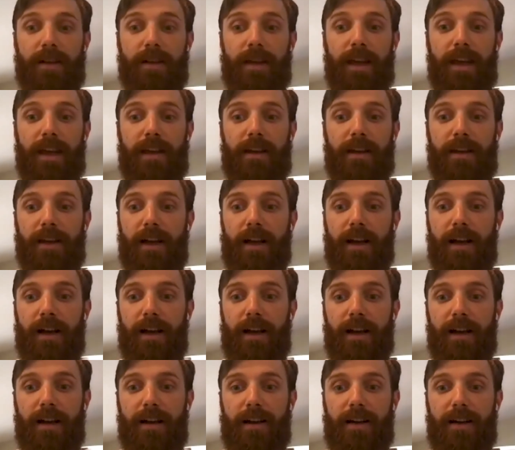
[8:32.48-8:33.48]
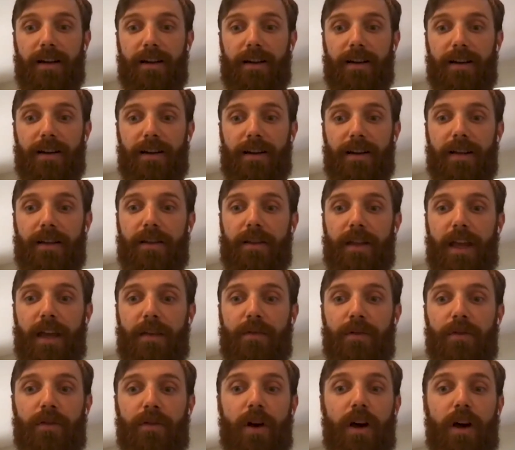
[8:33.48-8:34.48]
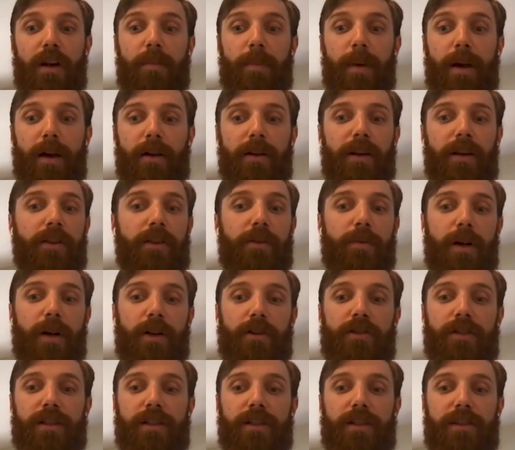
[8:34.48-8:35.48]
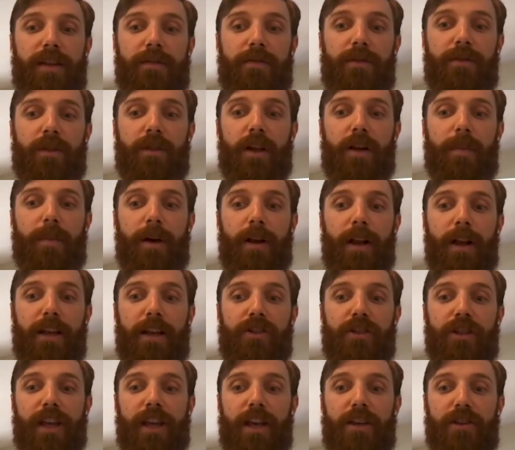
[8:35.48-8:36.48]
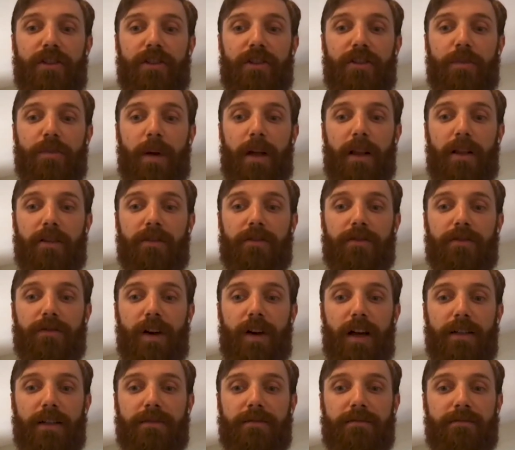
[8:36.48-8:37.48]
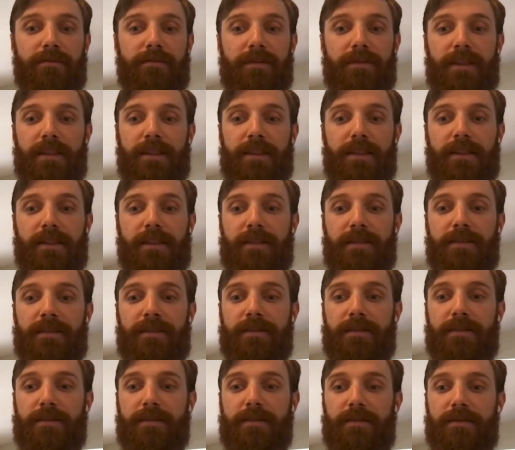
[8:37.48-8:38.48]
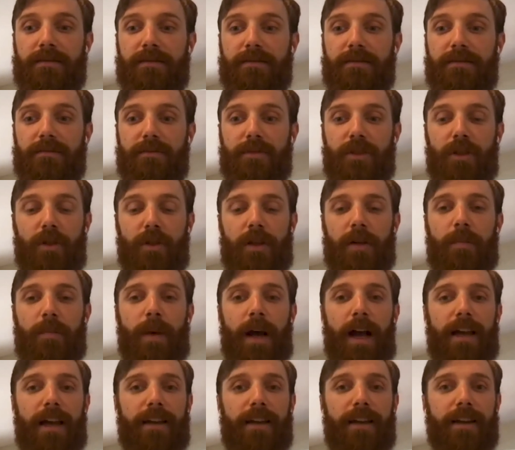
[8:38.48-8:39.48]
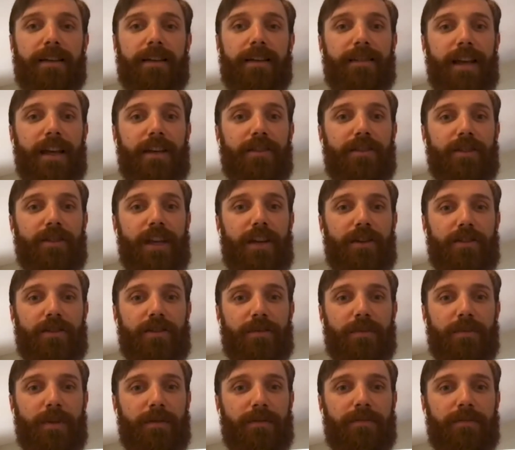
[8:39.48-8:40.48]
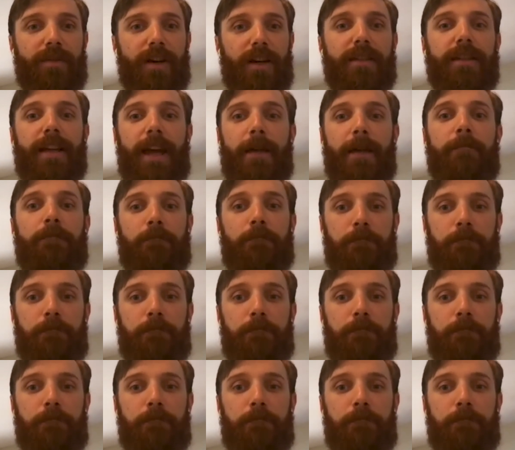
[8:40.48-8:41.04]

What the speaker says: And another question is, have you thought about education as well as fun? So combining education with fun, yeah.